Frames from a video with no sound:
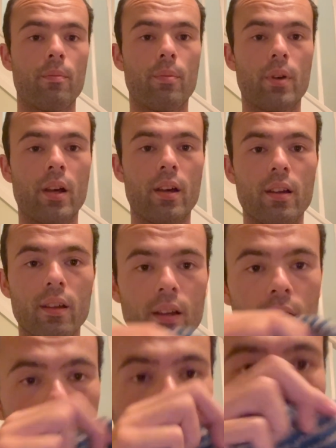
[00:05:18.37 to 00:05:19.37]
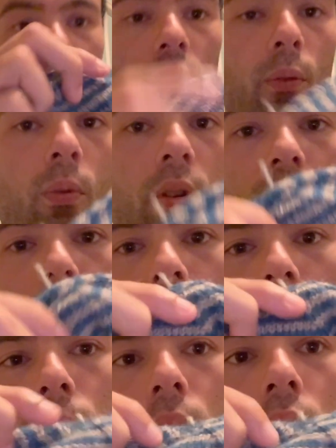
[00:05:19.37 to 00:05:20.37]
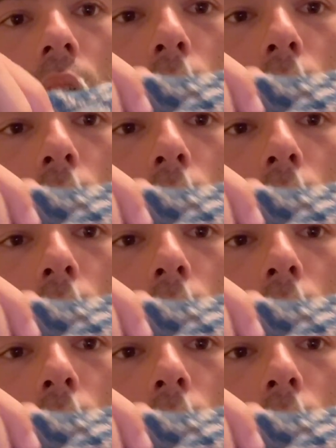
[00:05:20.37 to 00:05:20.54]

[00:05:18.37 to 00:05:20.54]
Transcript: But there's one of them. I